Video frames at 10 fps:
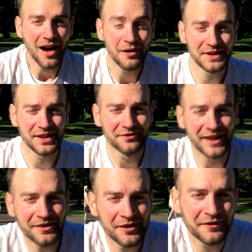I was in
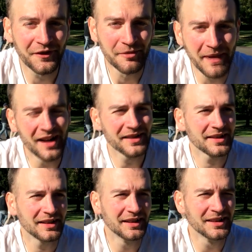Reno for about
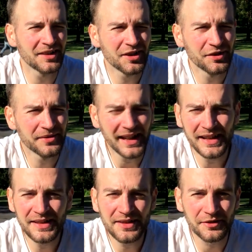2
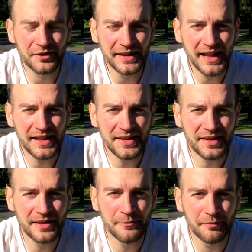days or 3 days